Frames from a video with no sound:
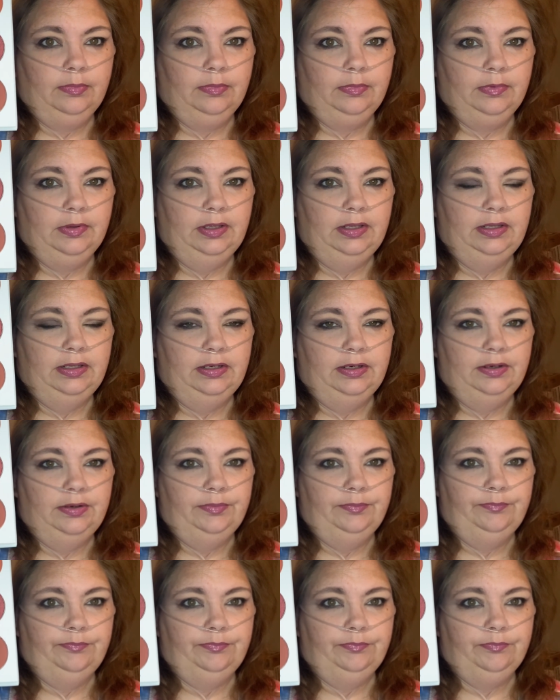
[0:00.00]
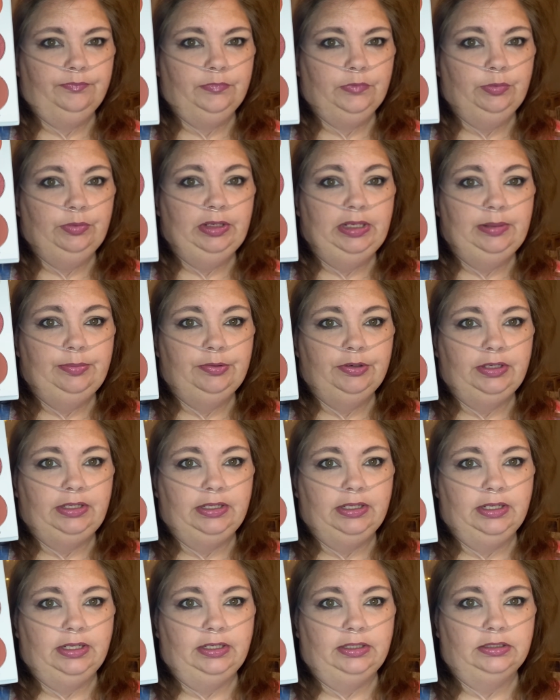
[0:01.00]
Right there. Really pretty
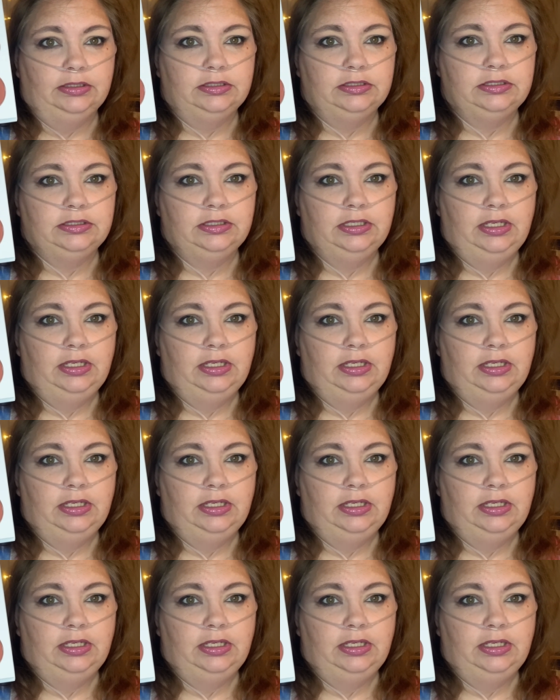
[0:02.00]
colors.